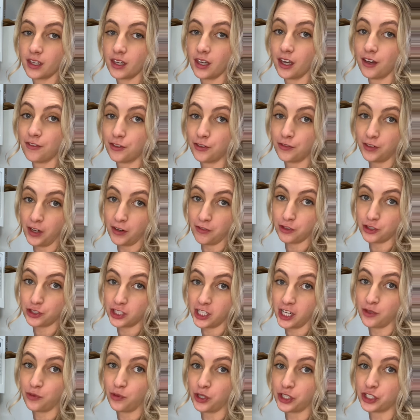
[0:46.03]
If you've never
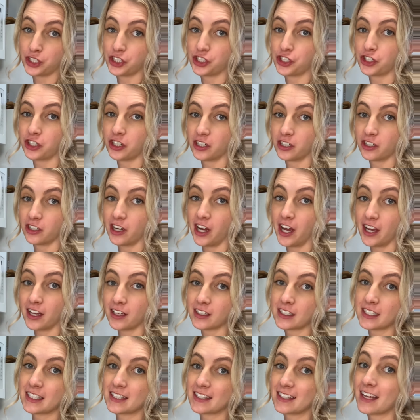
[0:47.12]
tried Worcestershire in your
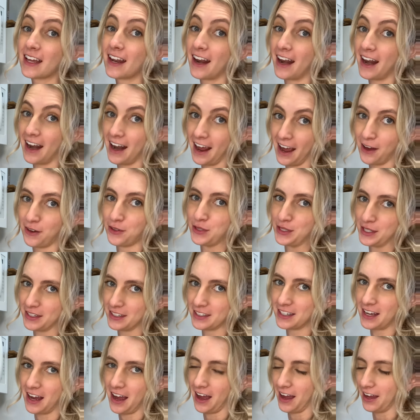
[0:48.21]
eggs, now's the
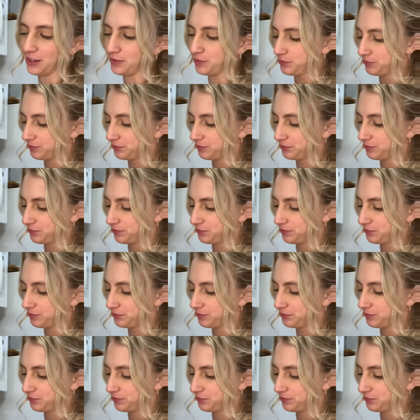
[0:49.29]
time.